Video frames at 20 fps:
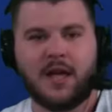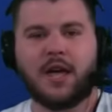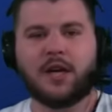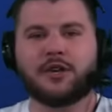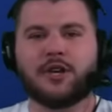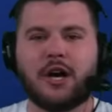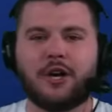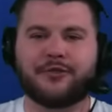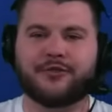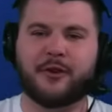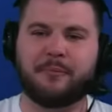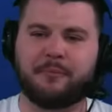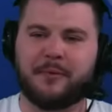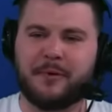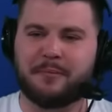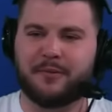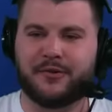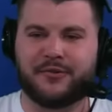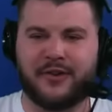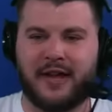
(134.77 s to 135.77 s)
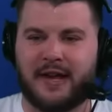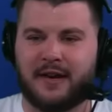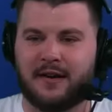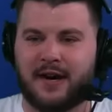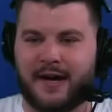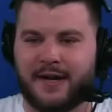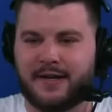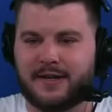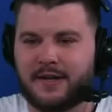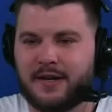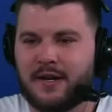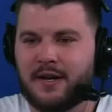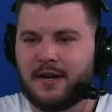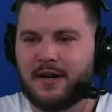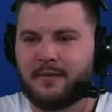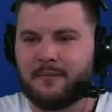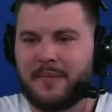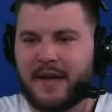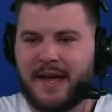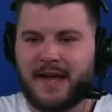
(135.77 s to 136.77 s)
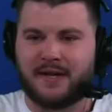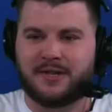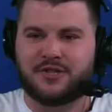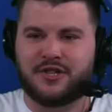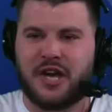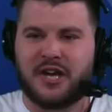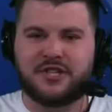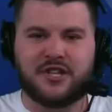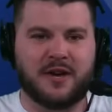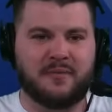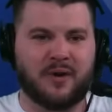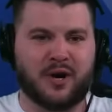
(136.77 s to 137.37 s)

You know how some people say, like, man, J.J.